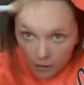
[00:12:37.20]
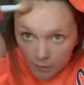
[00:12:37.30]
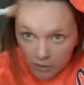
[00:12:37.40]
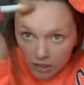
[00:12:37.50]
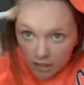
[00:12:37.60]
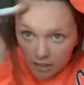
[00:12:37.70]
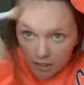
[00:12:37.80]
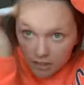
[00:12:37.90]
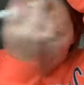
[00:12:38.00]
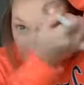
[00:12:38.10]
Let me just get
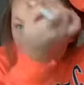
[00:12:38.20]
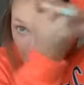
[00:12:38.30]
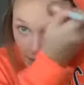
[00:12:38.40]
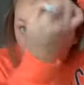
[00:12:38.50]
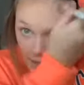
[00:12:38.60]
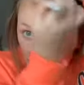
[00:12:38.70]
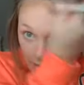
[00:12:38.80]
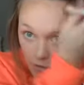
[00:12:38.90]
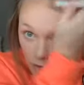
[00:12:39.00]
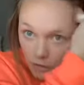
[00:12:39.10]
this five head
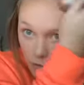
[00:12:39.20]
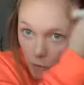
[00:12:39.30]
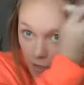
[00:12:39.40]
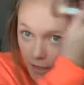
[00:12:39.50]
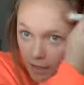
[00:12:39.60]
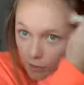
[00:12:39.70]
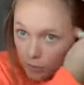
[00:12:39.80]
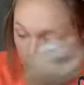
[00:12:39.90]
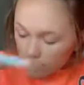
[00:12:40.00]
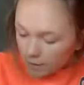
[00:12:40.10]
down to a forehead
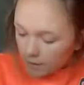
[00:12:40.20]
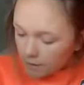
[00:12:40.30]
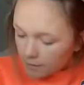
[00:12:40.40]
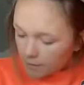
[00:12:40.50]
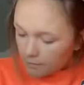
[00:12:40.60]
real quick.